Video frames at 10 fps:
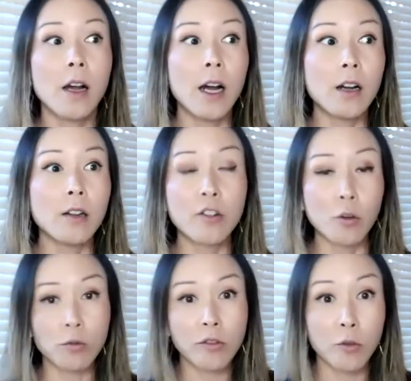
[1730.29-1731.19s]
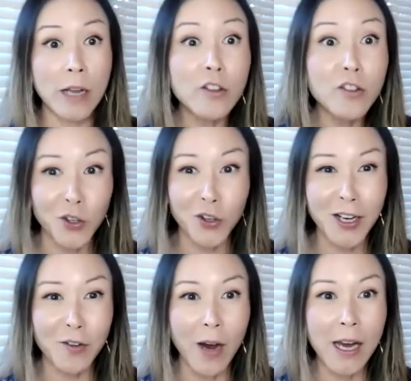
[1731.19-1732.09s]
uh, so so
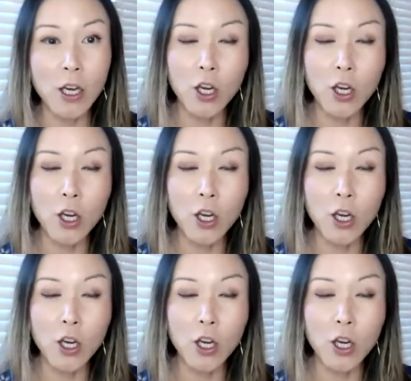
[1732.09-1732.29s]
necessary, right?